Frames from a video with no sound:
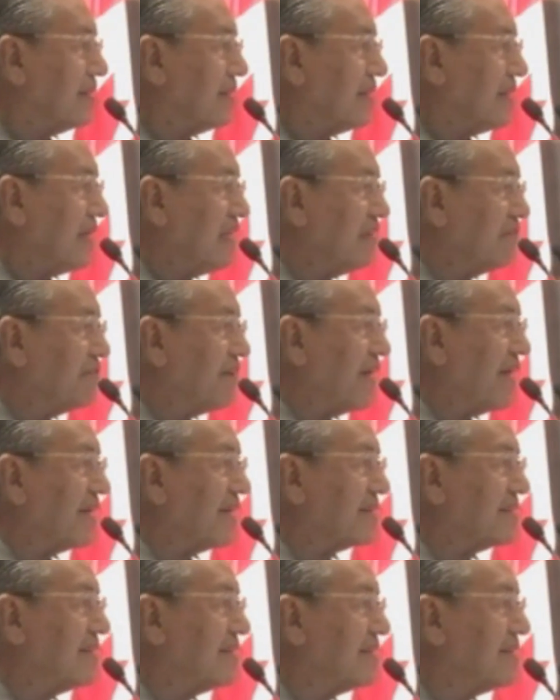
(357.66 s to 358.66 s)
In
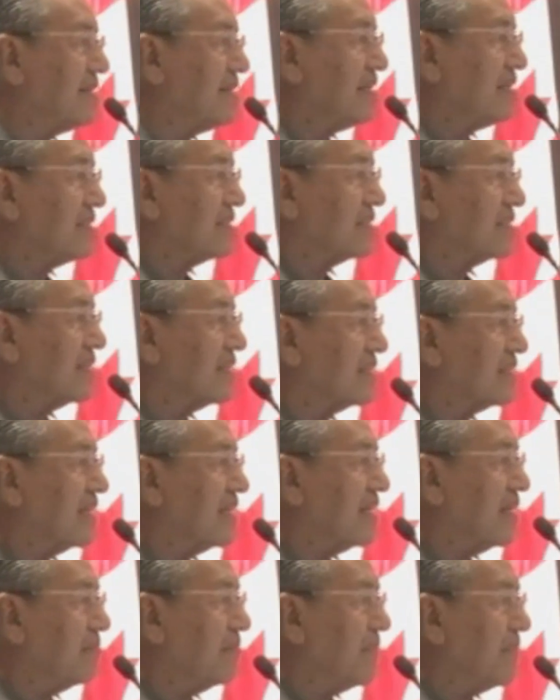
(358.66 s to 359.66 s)
fact,
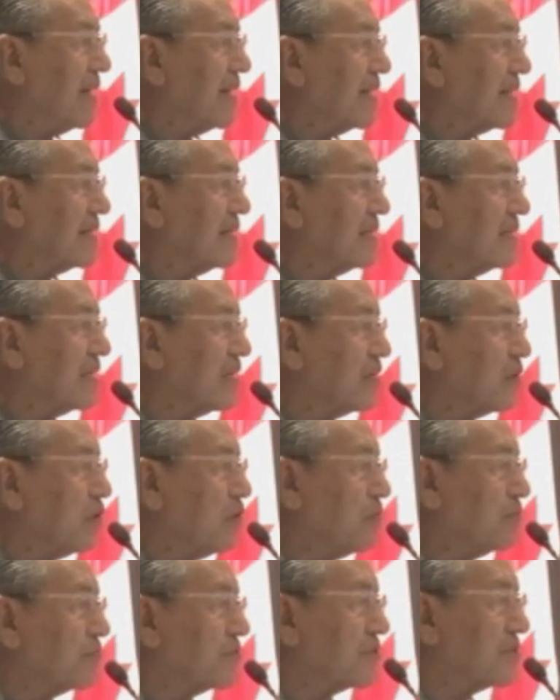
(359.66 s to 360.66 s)
certain American
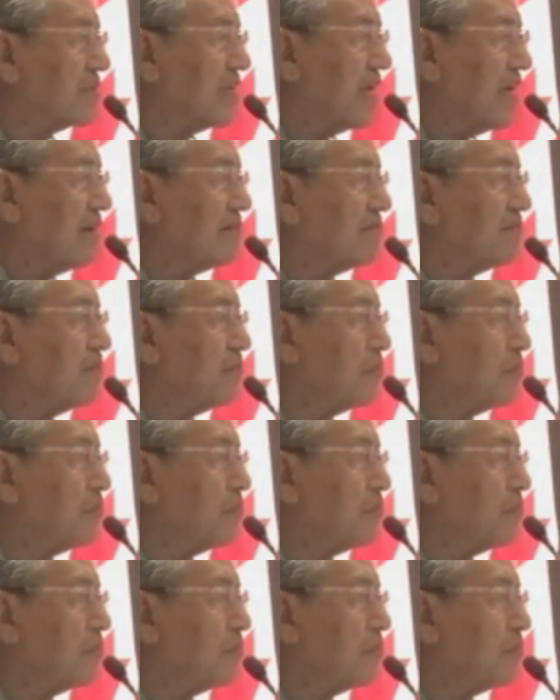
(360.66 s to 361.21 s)
groups have